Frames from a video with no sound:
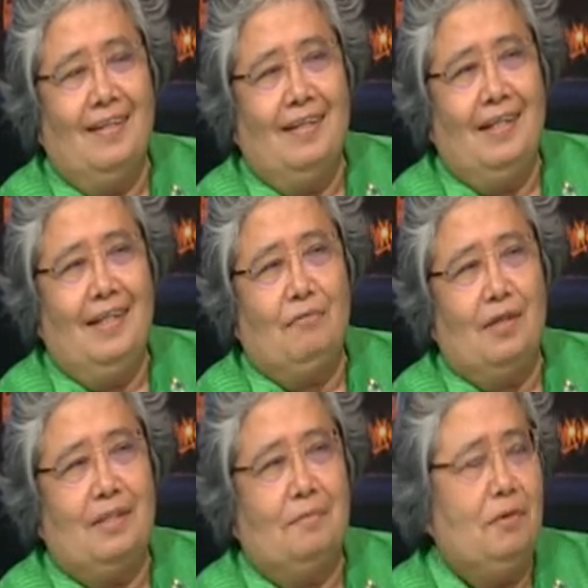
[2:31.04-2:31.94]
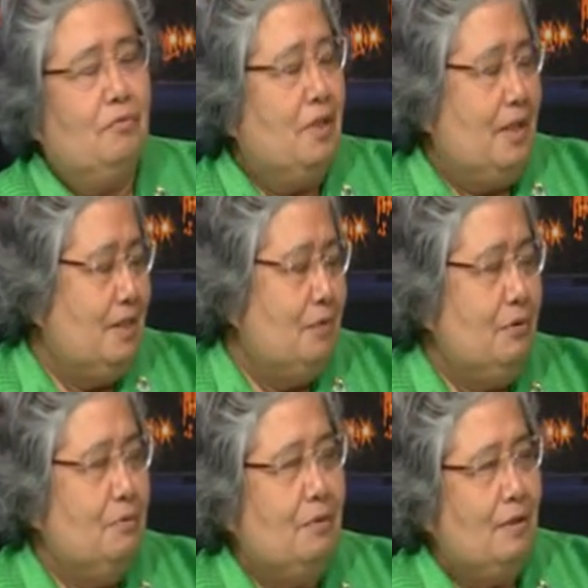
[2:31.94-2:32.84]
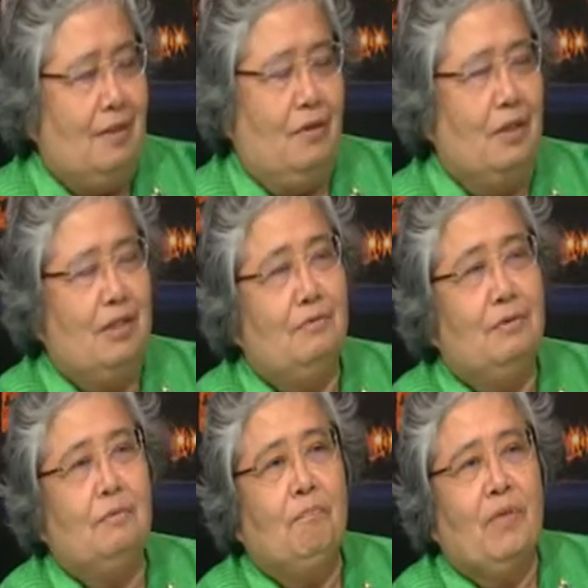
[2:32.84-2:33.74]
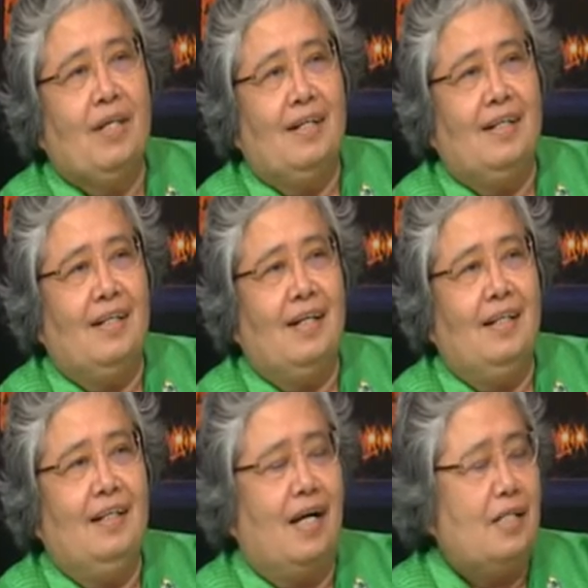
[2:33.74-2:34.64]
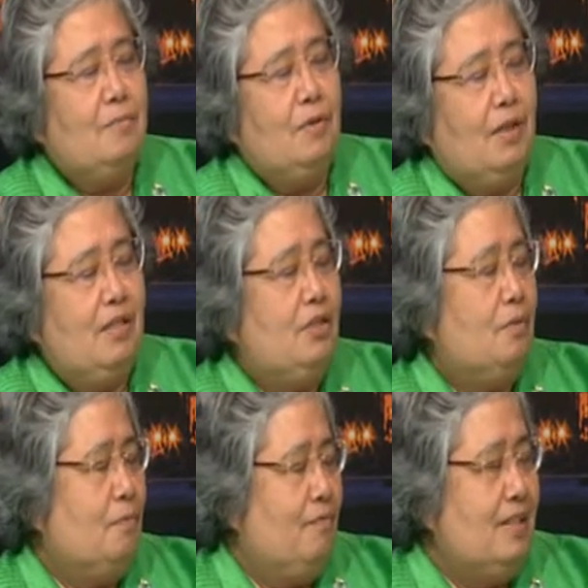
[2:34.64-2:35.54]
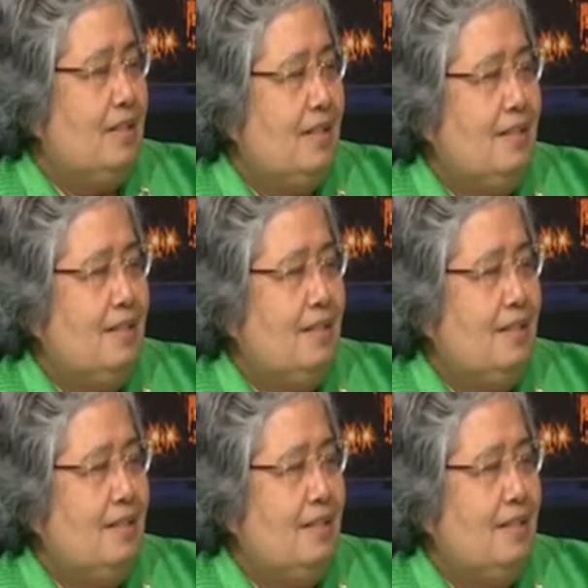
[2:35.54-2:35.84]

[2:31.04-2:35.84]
he invited me for an interview, a long interview, and he asked me, what is your profession?